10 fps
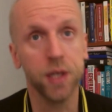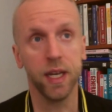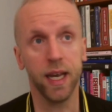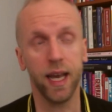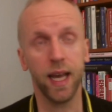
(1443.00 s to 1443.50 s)

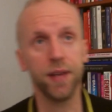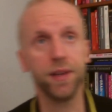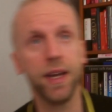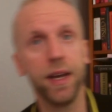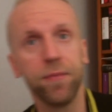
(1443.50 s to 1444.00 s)

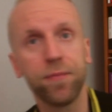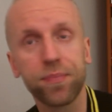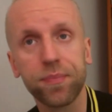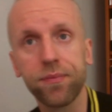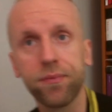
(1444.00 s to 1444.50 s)
And the
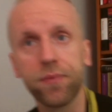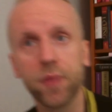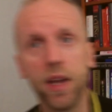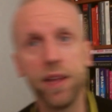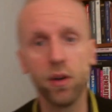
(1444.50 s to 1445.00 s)

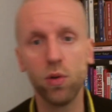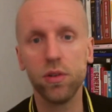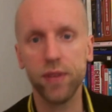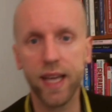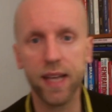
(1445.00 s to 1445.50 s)

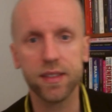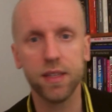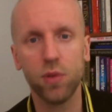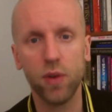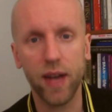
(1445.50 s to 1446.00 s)
older he gets,
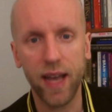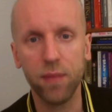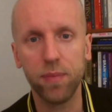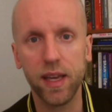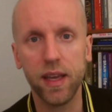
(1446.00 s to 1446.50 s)
the more
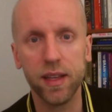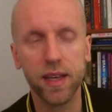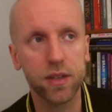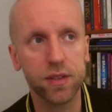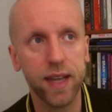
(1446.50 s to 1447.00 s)
happy
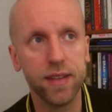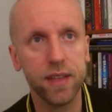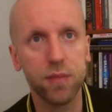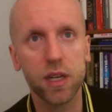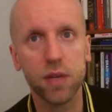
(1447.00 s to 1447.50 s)
and content he
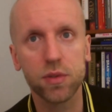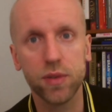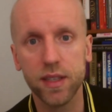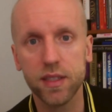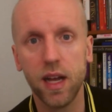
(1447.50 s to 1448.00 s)
becomes
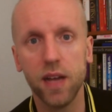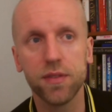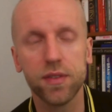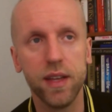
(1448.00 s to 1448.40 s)
with his life.